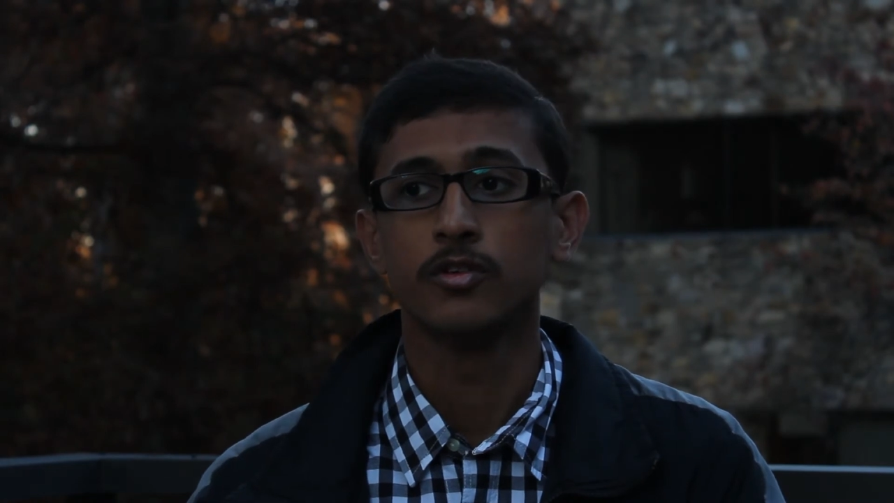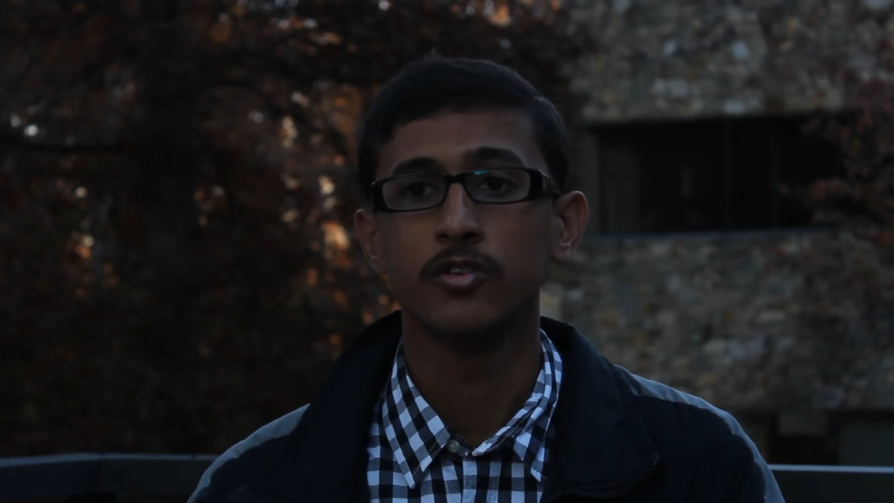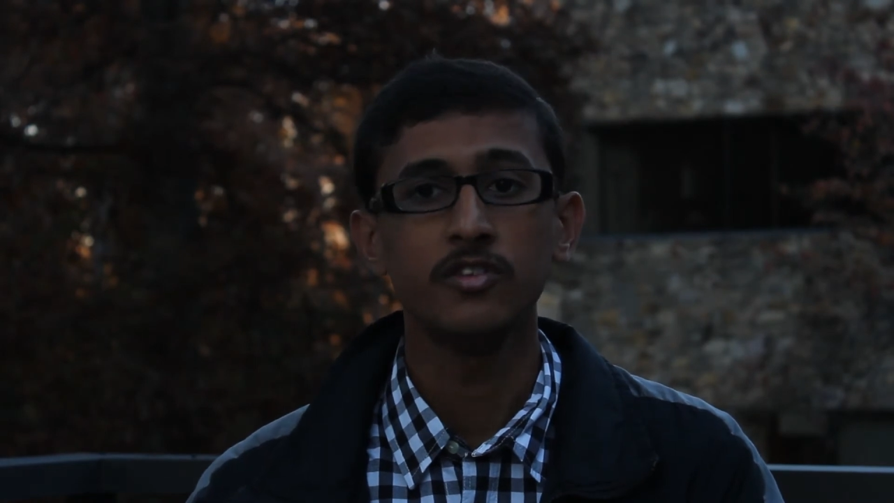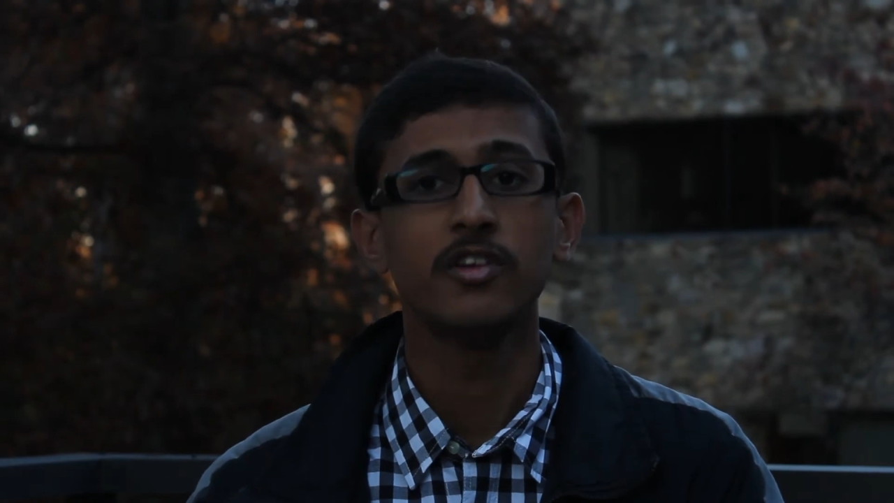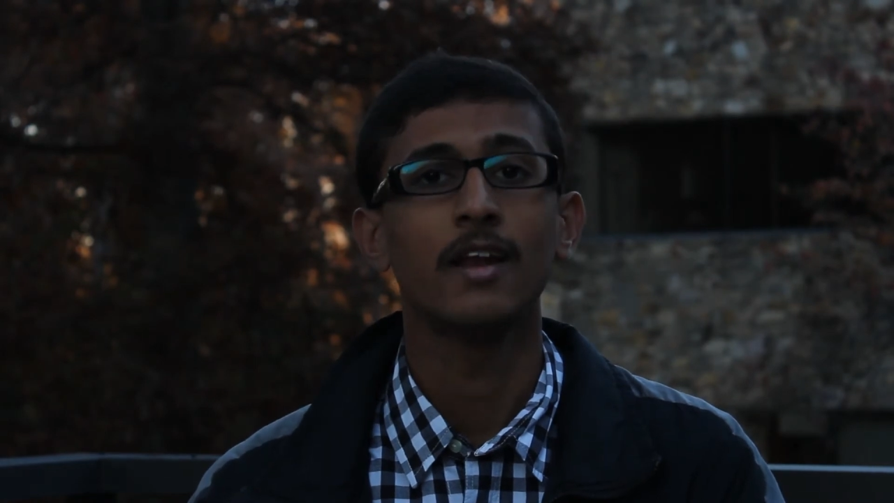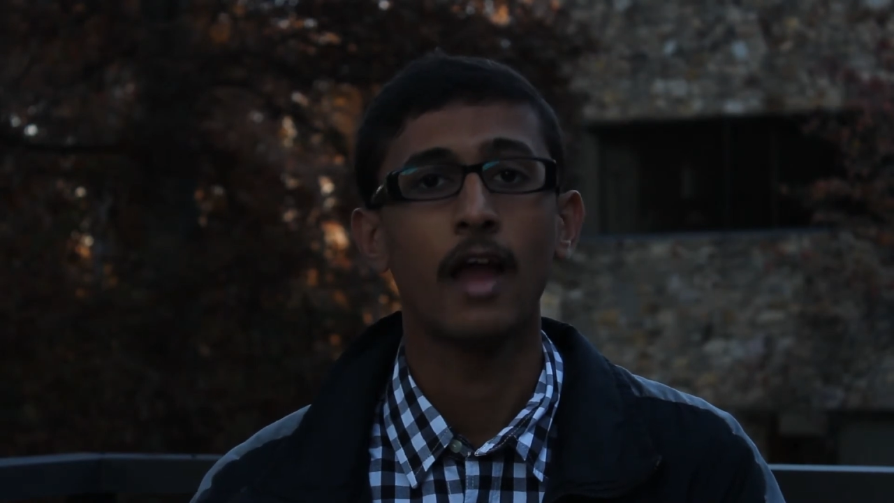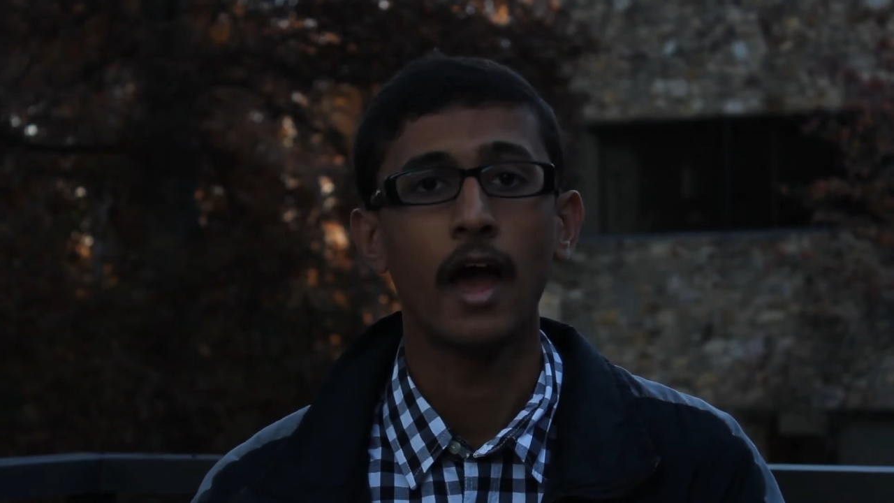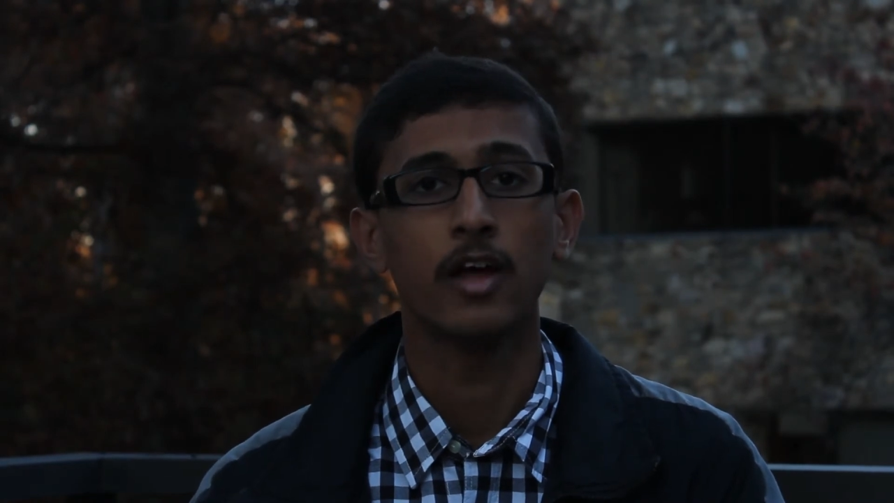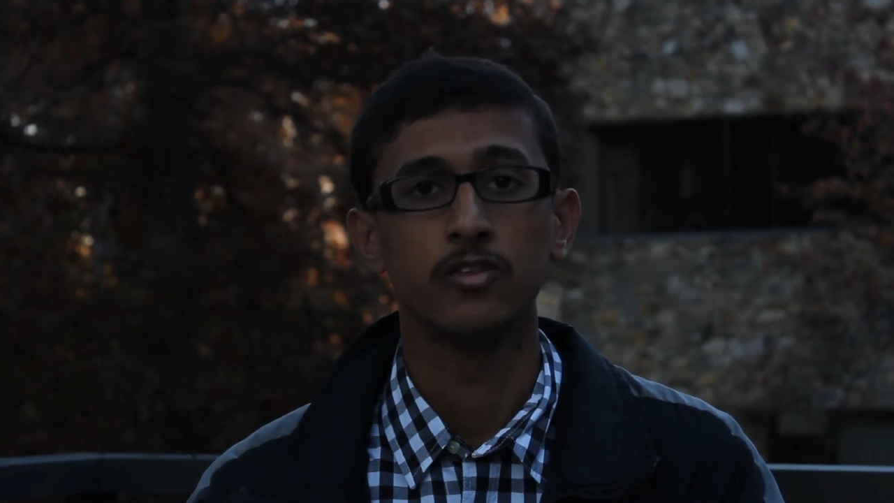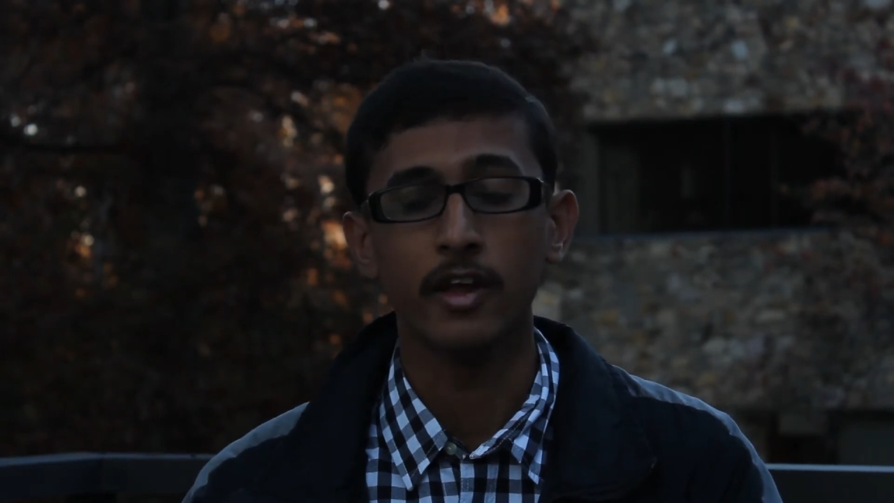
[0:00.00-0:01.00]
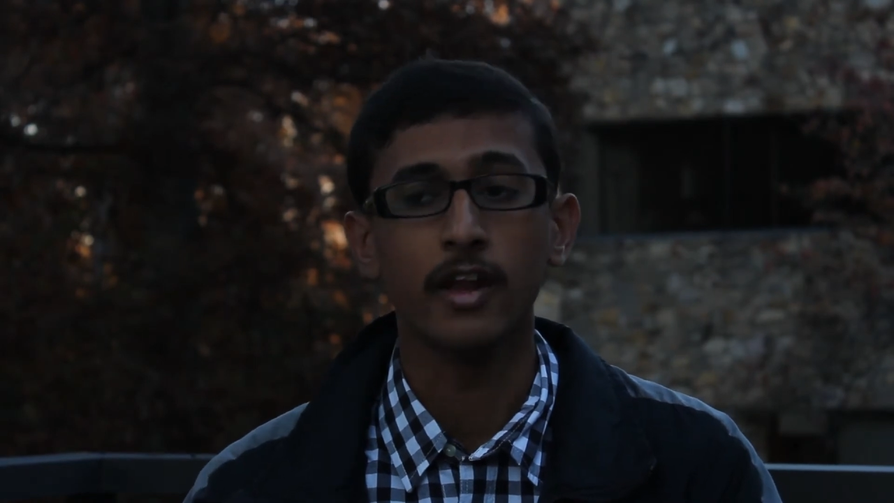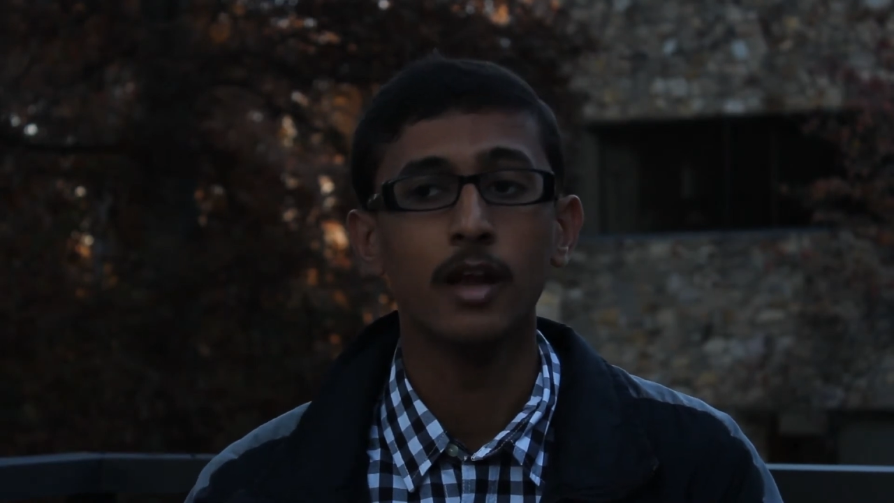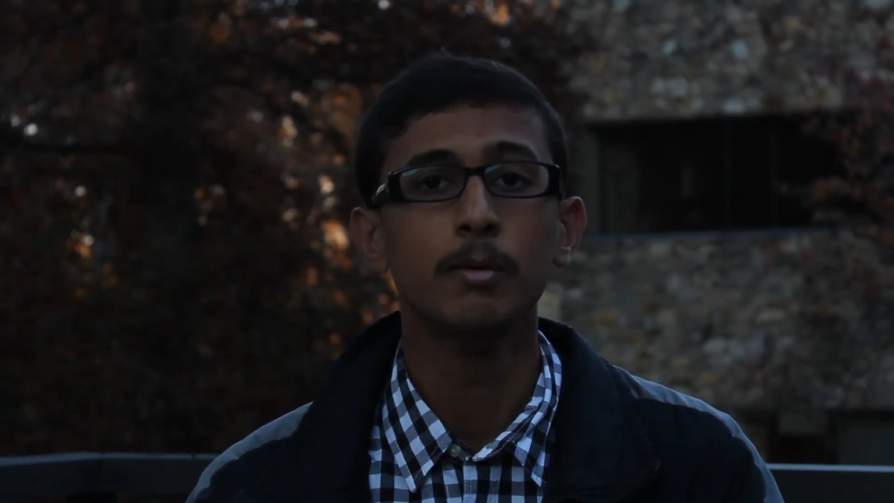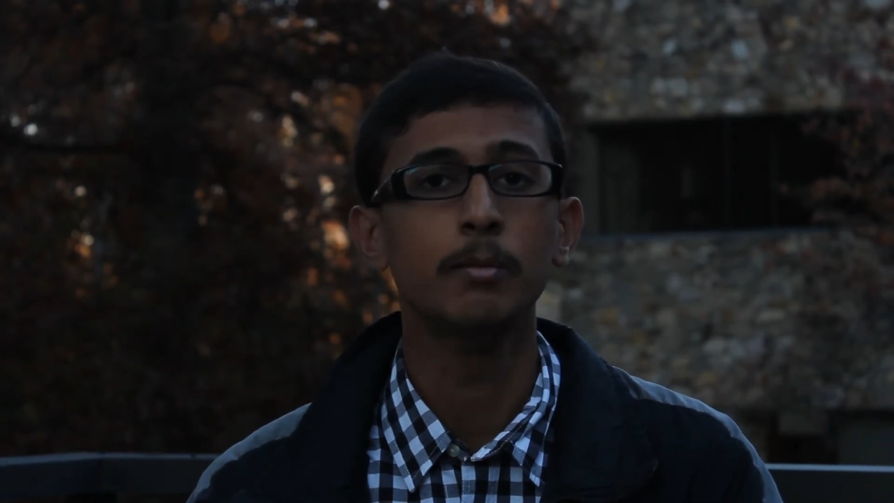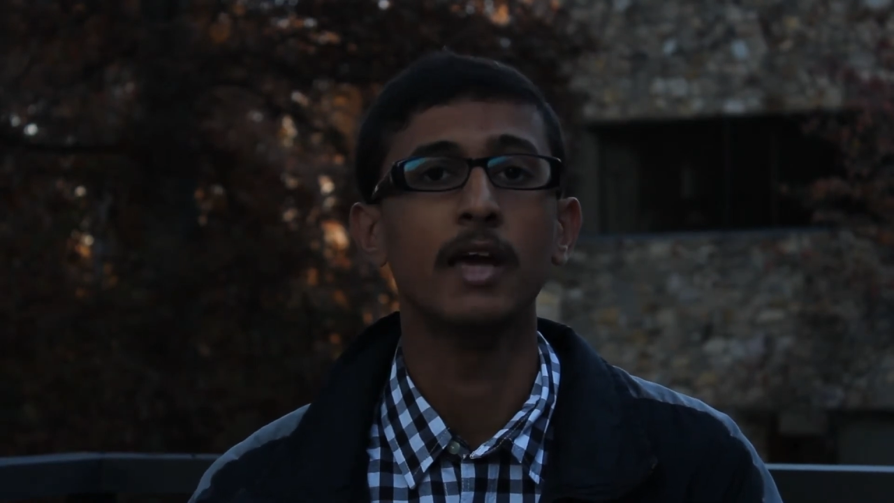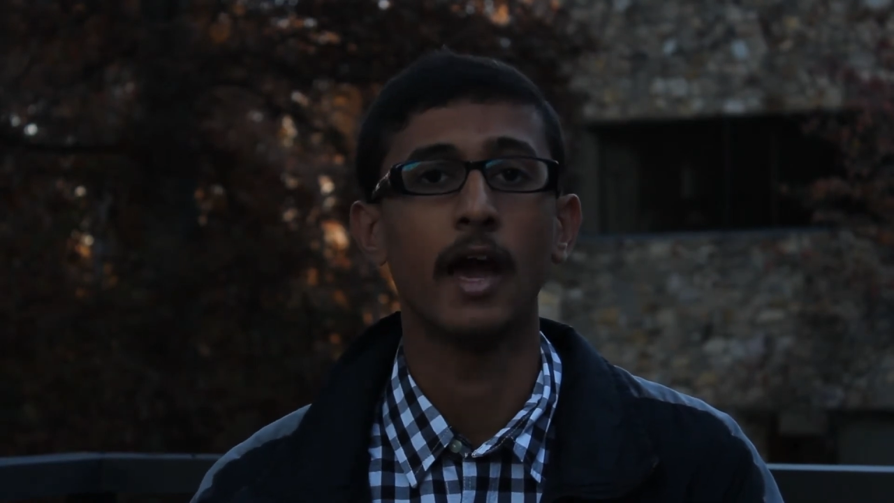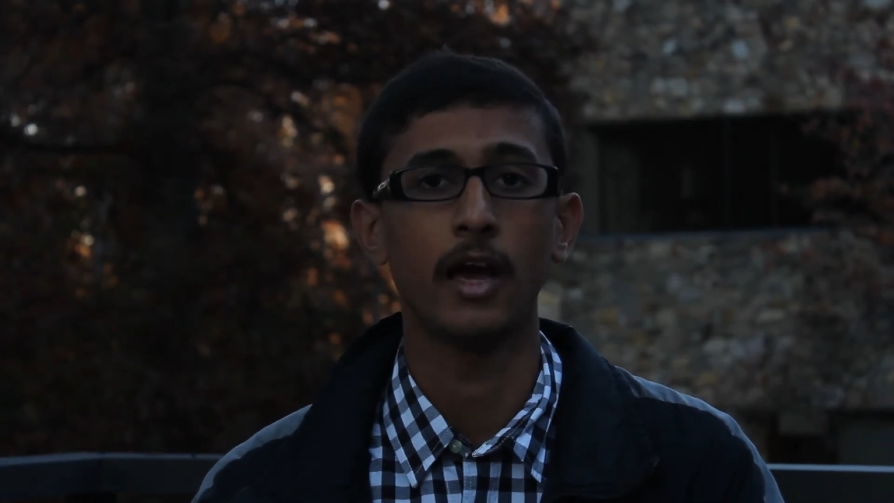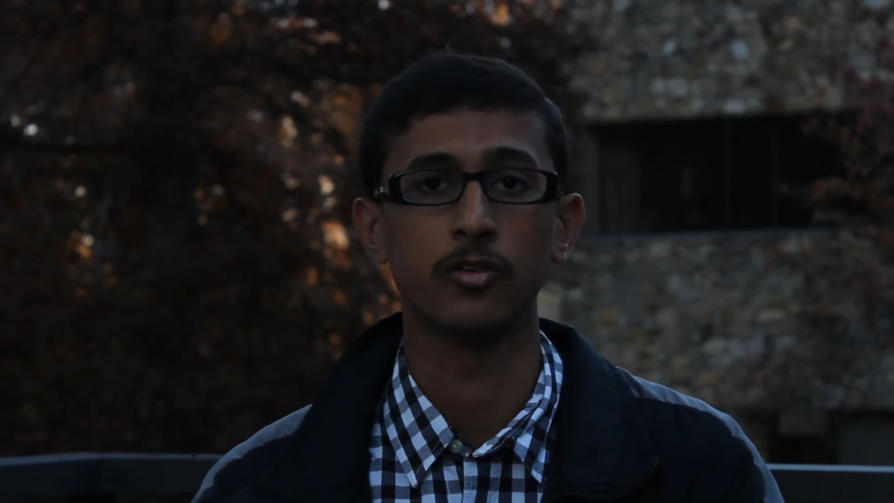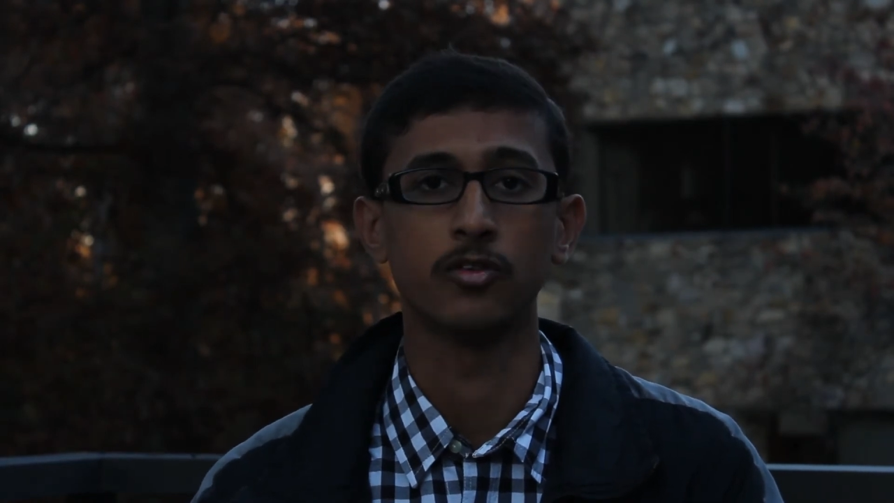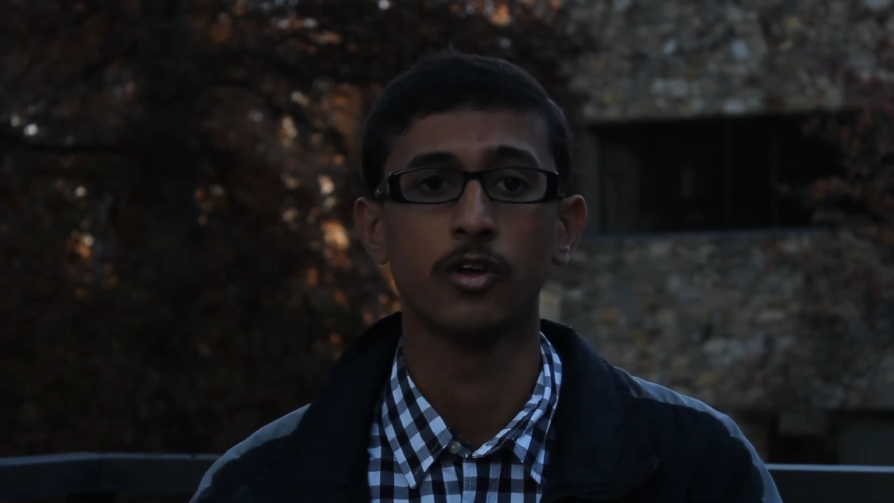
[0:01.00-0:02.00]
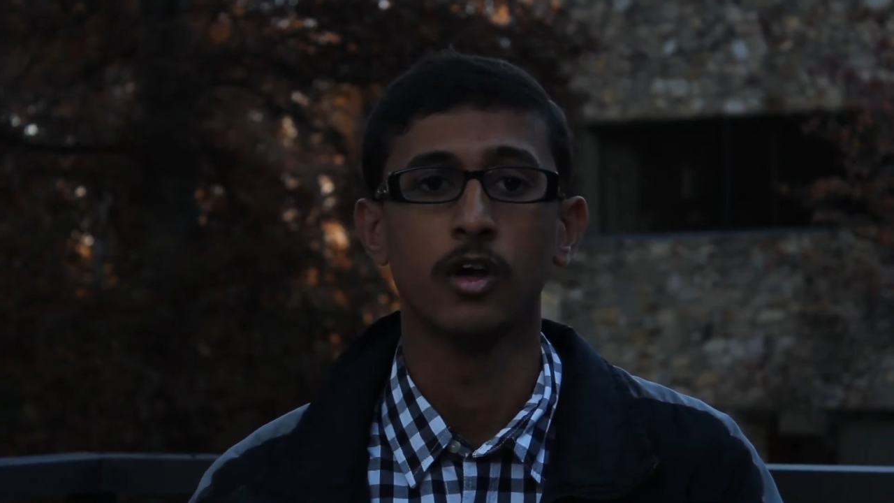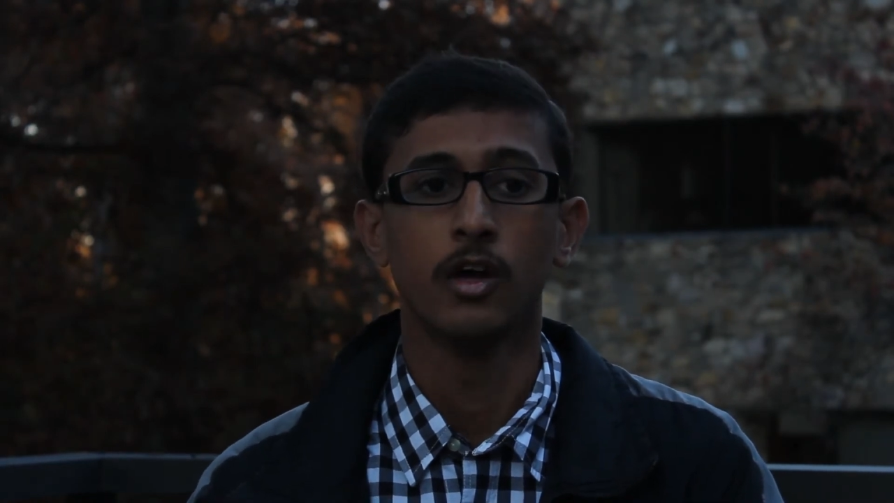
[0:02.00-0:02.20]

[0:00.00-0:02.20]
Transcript: CCL has and LBB has,